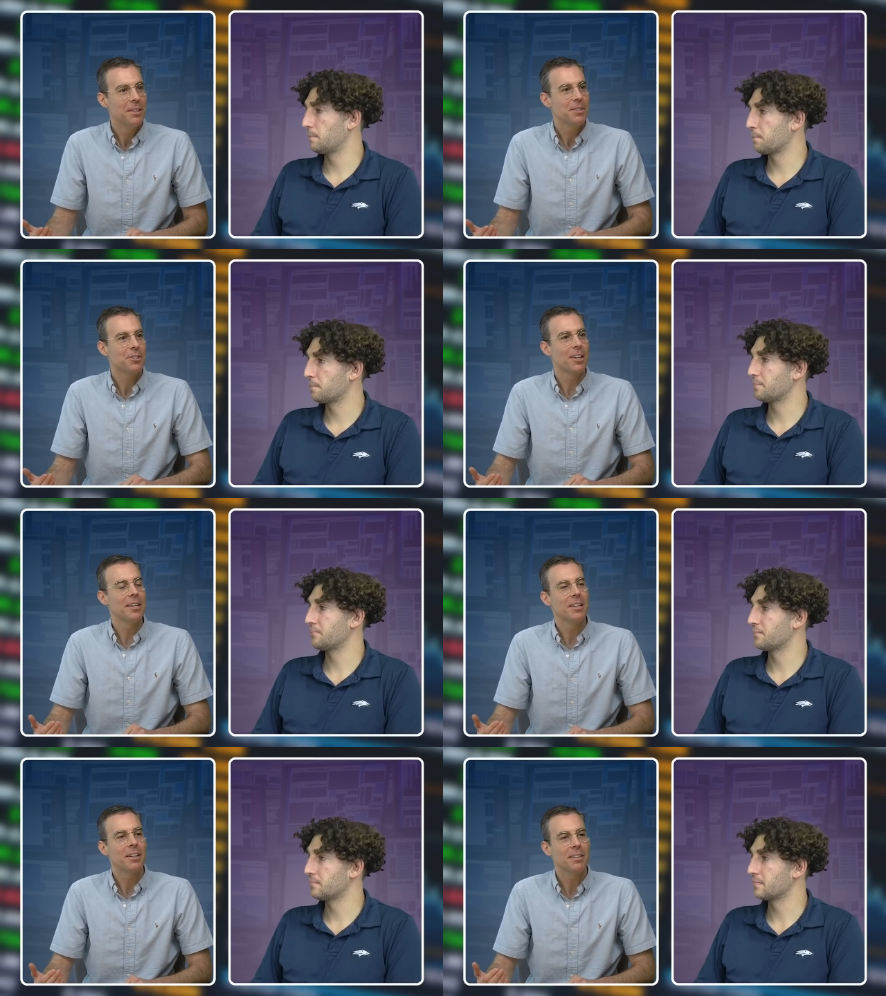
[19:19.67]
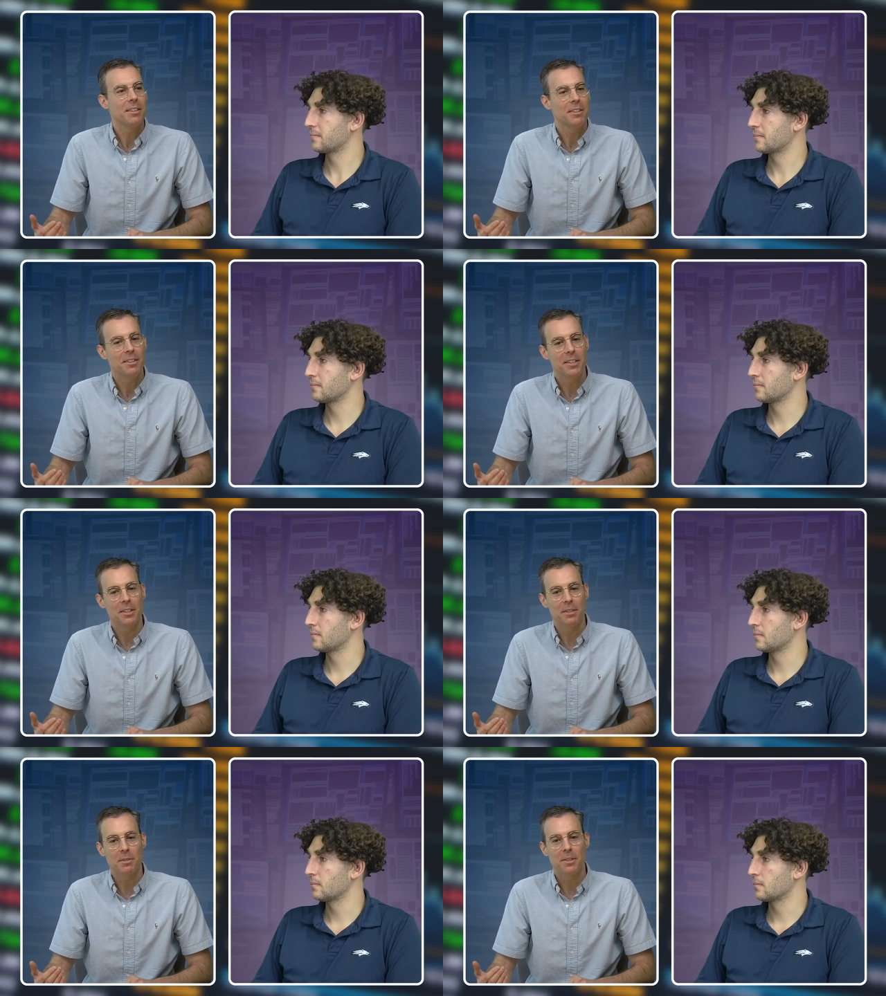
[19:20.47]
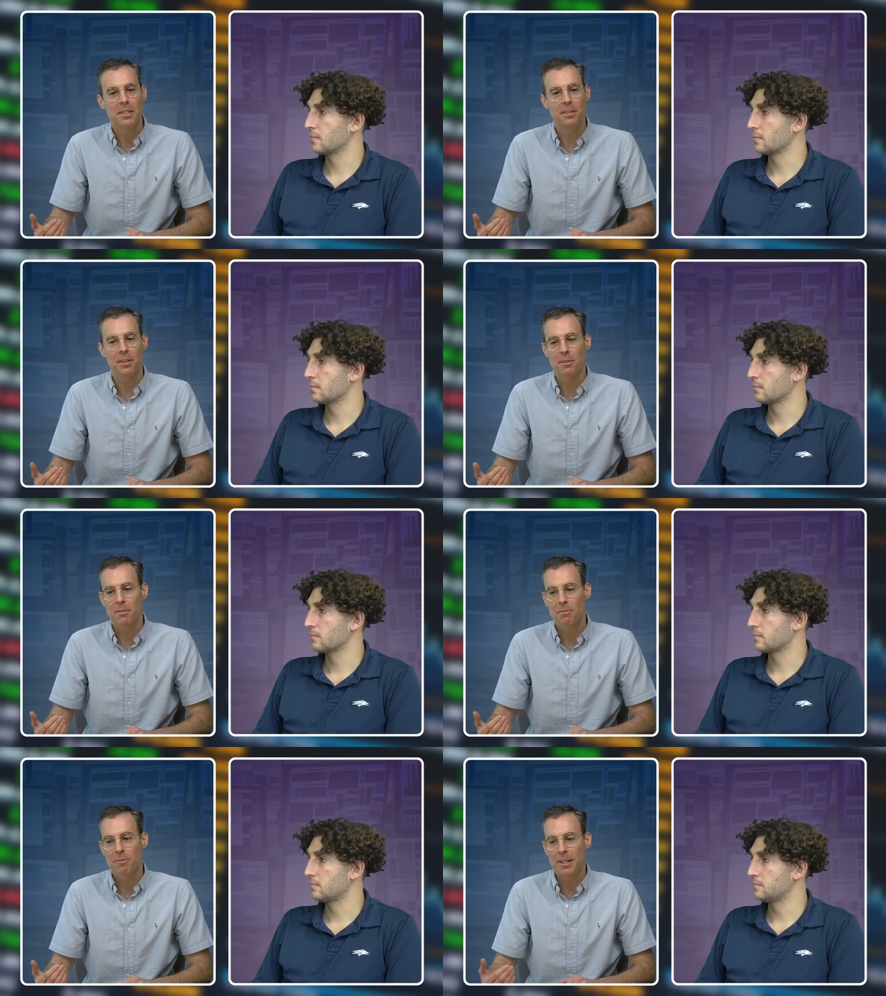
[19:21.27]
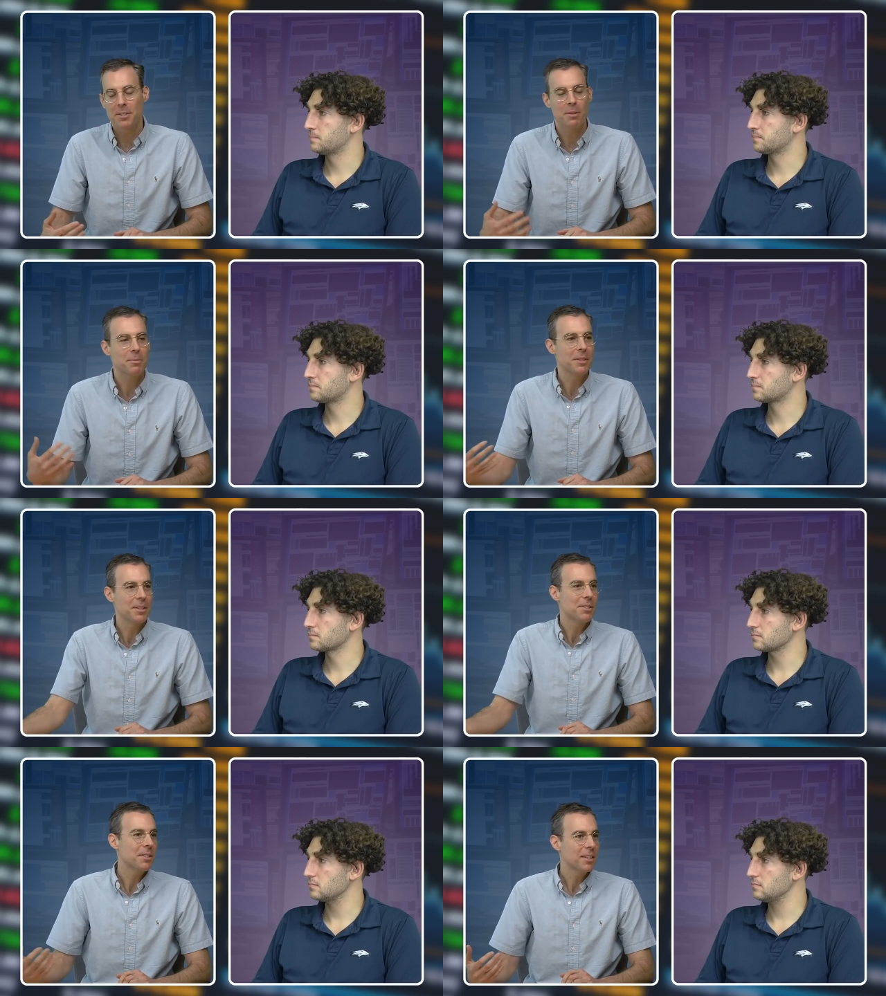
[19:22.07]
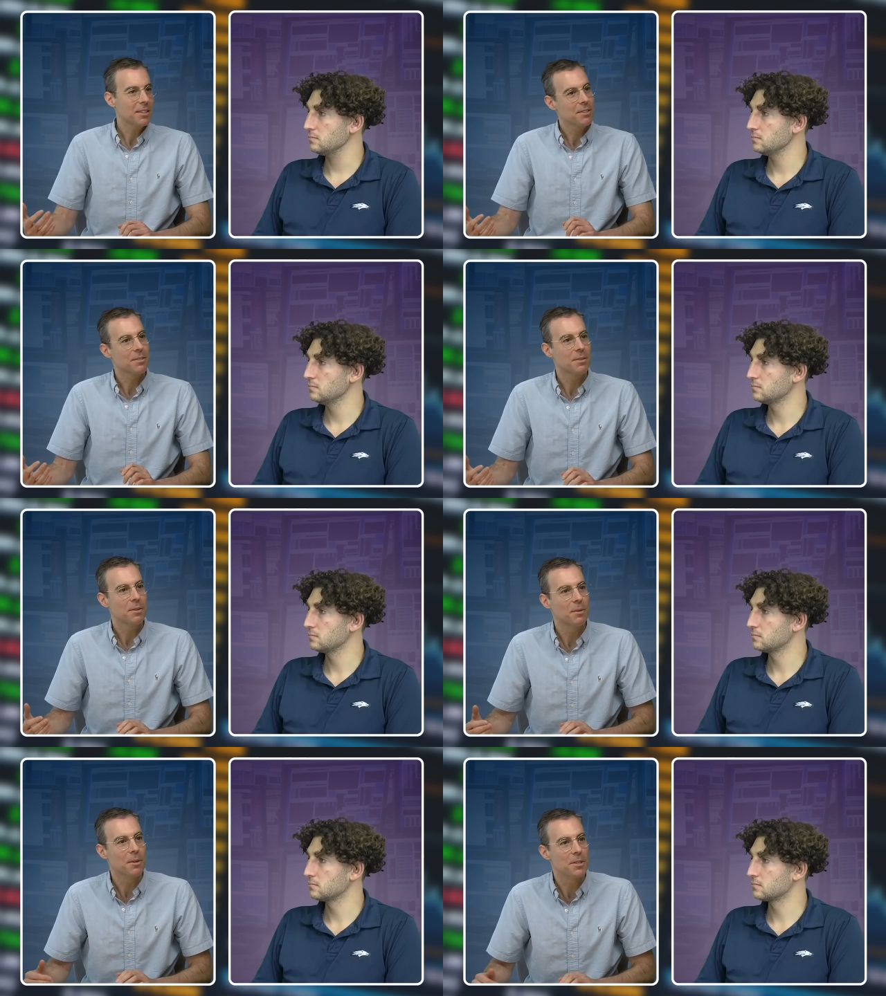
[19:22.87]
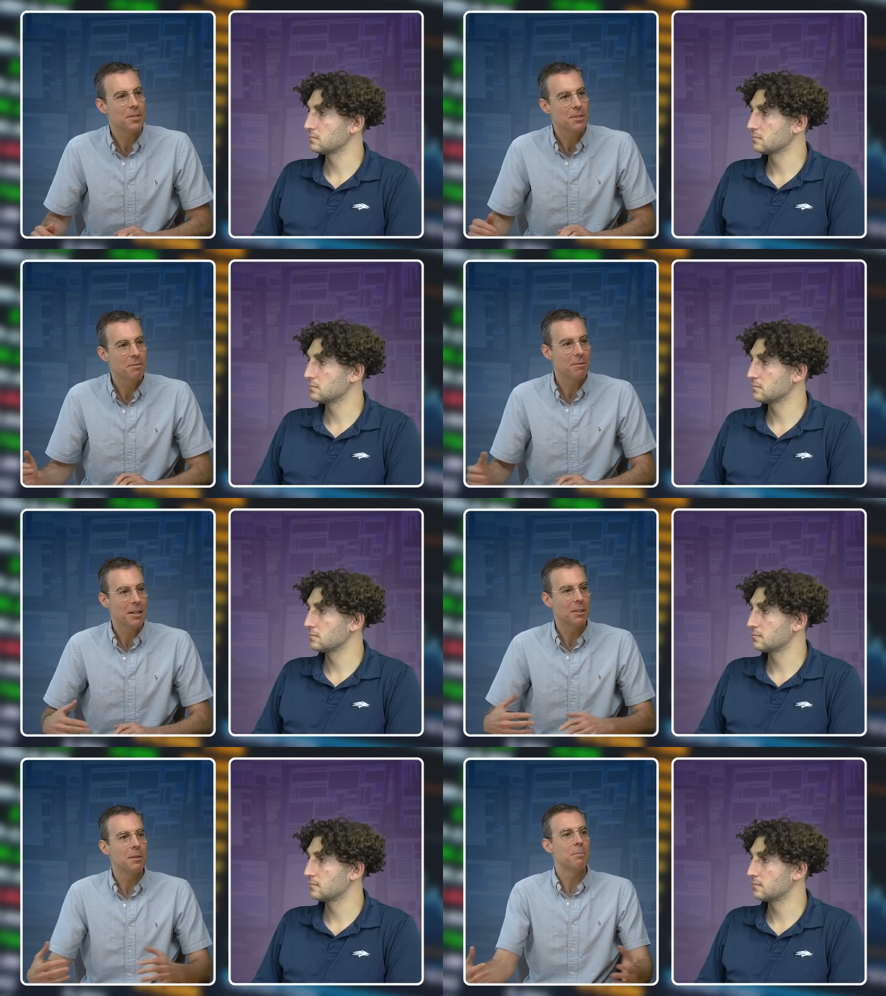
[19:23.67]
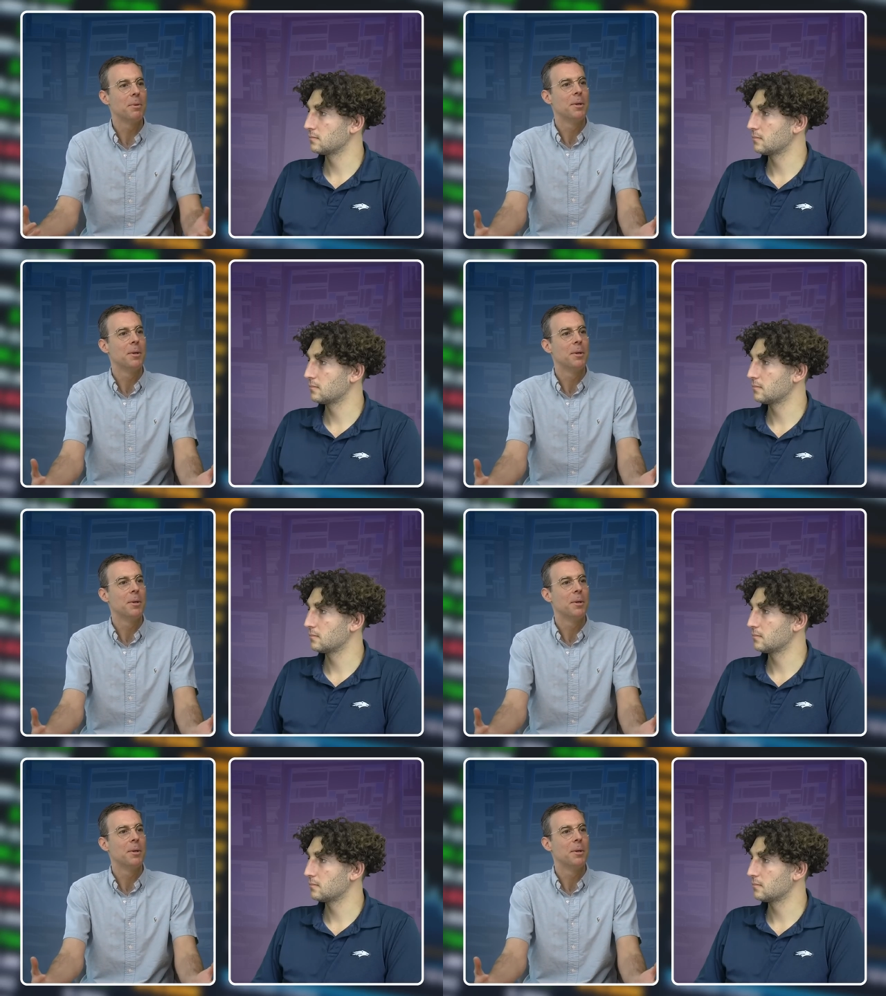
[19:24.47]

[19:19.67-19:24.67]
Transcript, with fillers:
Speaker 1: Trying to, you know, either find something that sticks or just develop